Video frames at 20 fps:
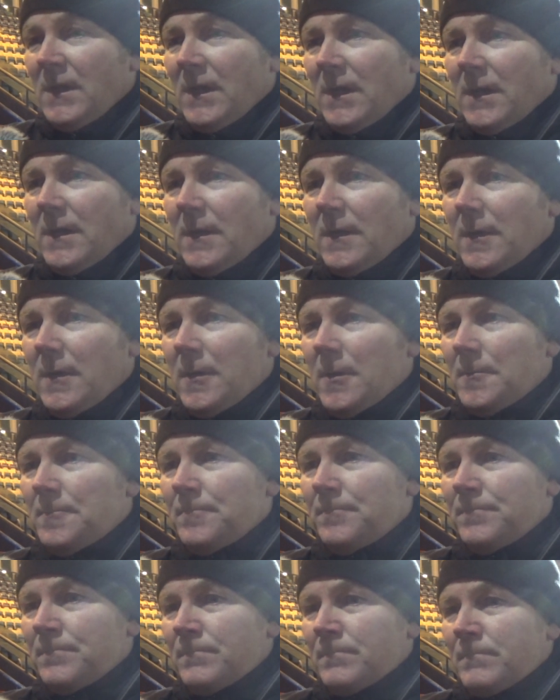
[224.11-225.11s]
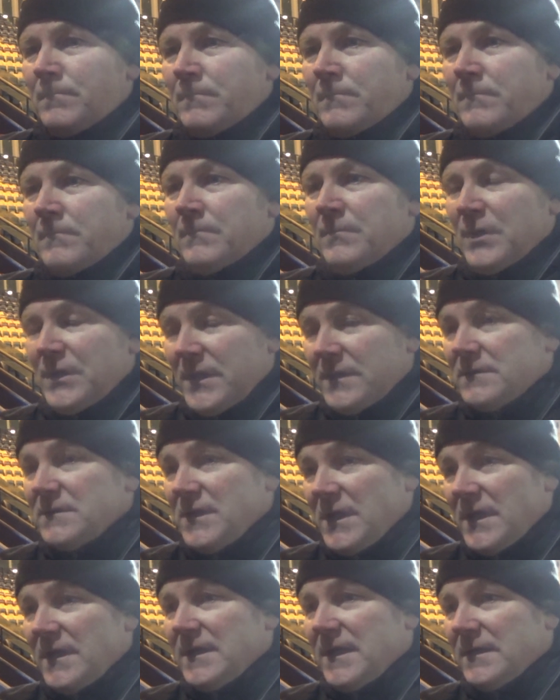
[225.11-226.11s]
But
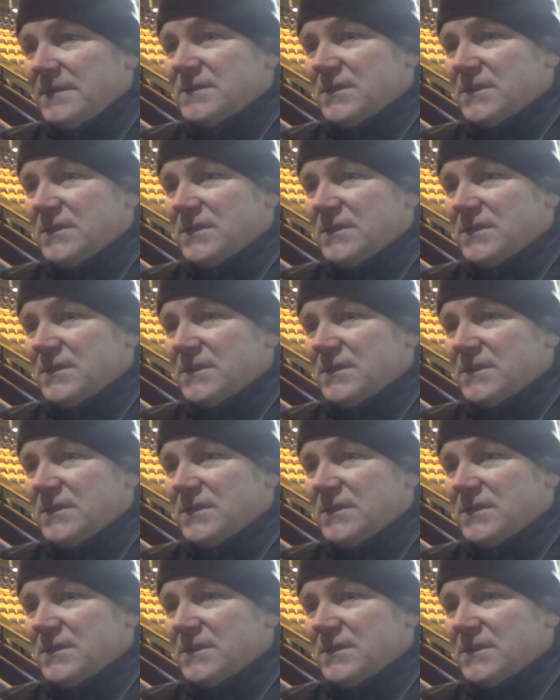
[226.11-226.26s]
yeah.